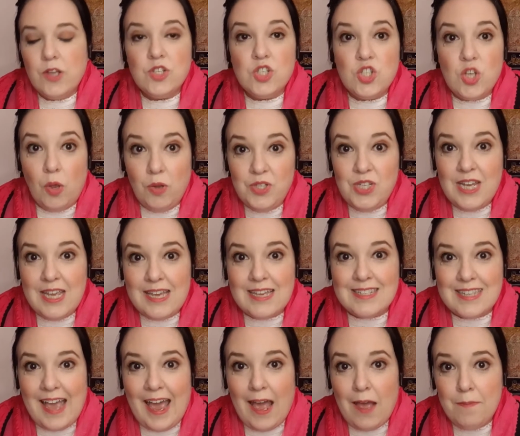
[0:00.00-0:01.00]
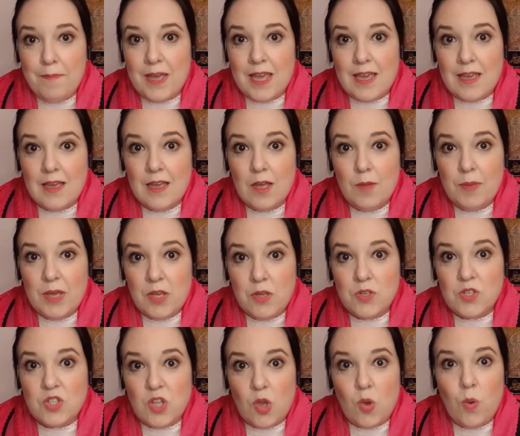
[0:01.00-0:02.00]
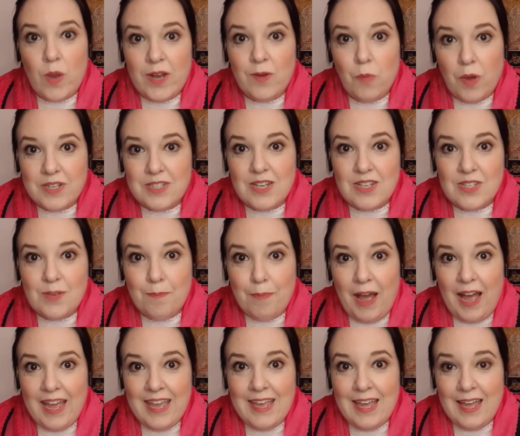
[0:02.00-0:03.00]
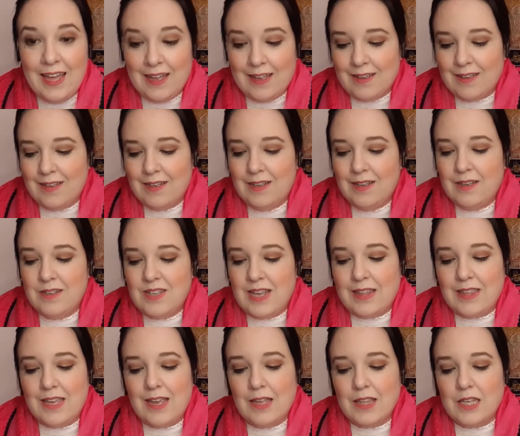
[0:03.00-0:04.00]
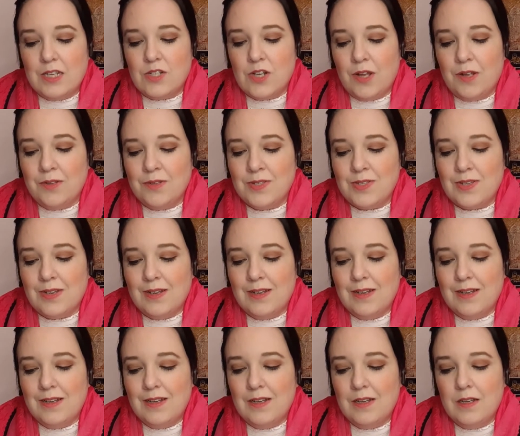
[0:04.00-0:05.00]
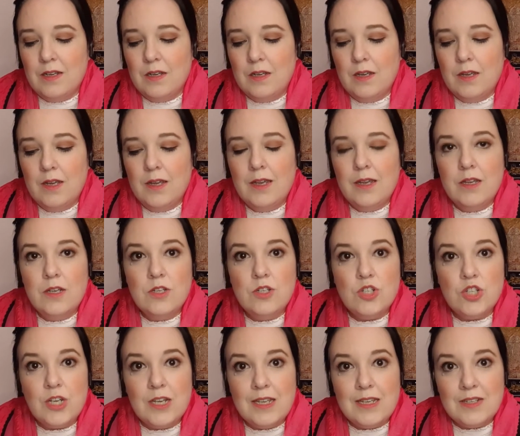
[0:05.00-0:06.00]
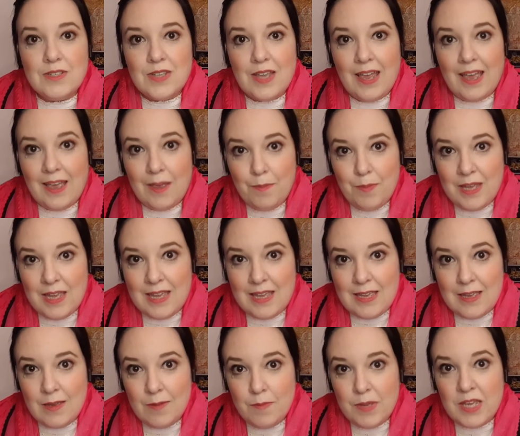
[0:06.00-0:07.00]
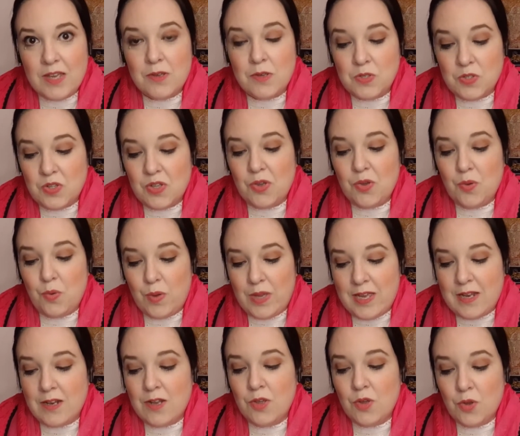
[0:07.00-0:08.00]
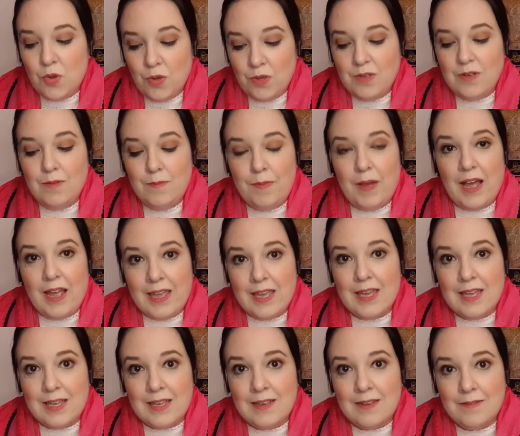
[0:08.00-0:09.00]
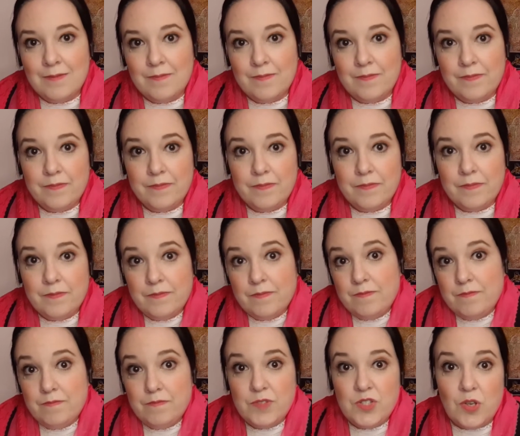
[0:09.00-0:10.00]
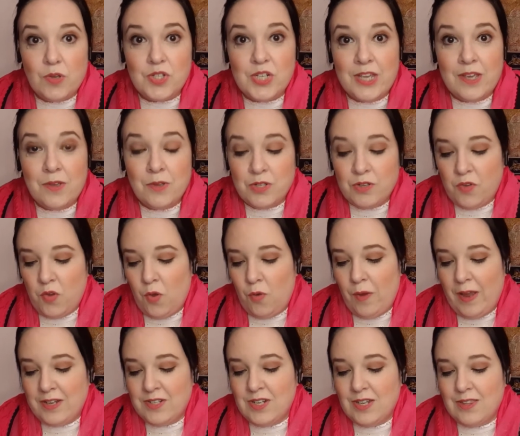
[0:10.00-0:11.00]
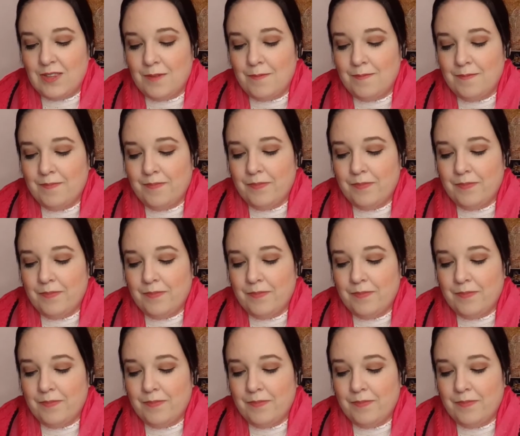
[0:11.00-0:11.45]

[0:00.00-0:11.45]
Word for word: "Tottie is happy because the Queen wanted to buy her," said the other dolls. "She is happy because the Queen couldn't buy her," Tottie could have corrected them.